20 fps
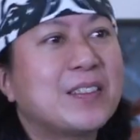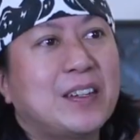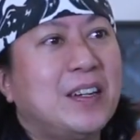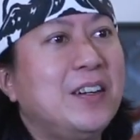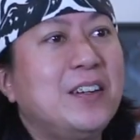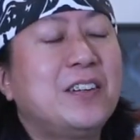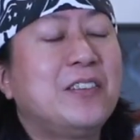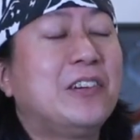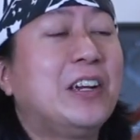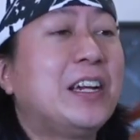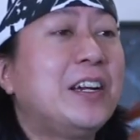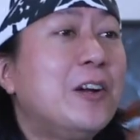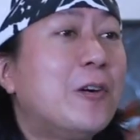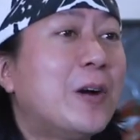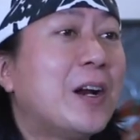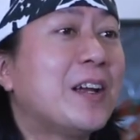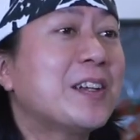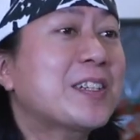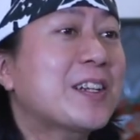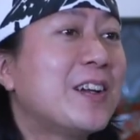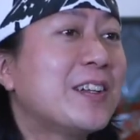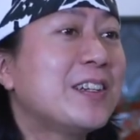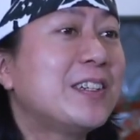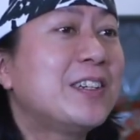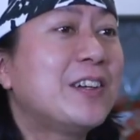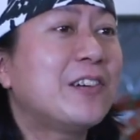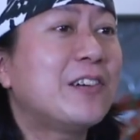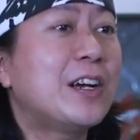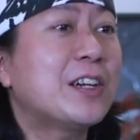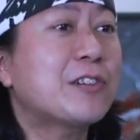I don't really know what else goes
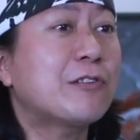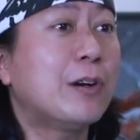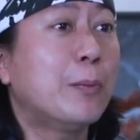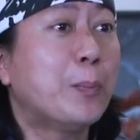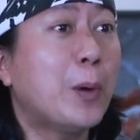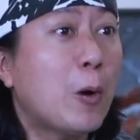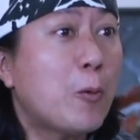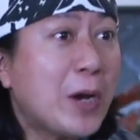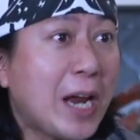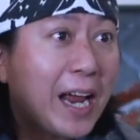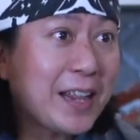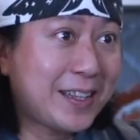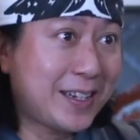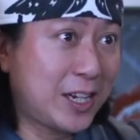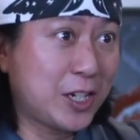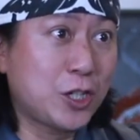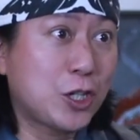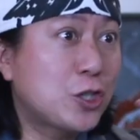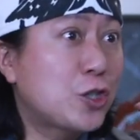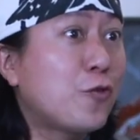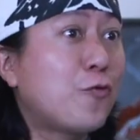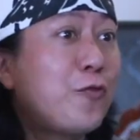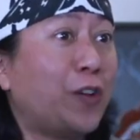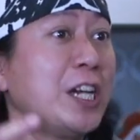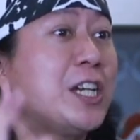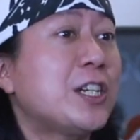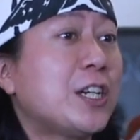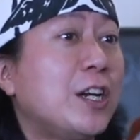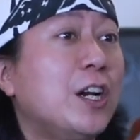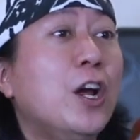into a restaurant, but we had just this
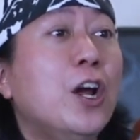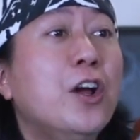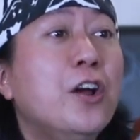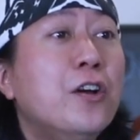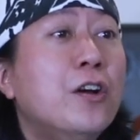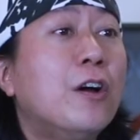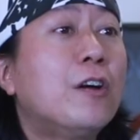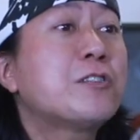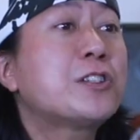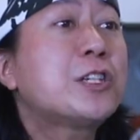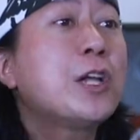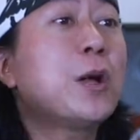vision of